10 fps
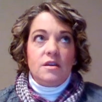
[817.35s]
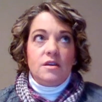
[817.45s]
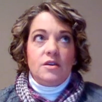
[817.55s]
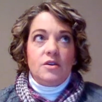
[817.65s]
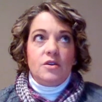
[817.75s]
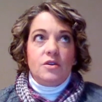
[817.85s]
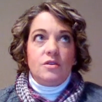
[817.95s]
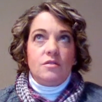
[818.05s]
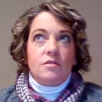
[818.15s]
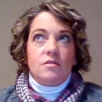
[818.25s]

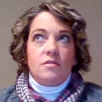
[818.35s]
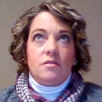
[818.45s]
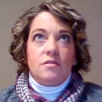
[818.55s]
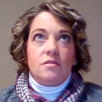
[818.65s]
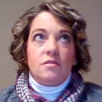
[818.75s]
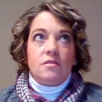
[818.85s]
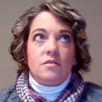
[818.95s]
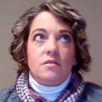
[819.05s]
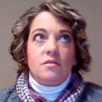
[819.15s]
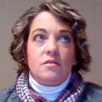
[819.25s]

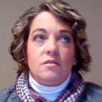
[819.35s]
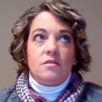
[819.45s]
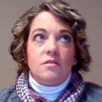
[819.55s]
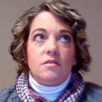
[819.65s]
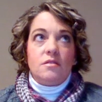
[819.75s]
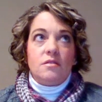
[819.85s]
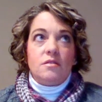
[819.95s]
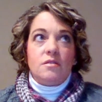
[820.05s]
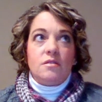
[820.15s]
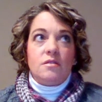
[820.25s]

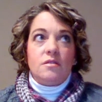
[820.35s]
Nothing is said.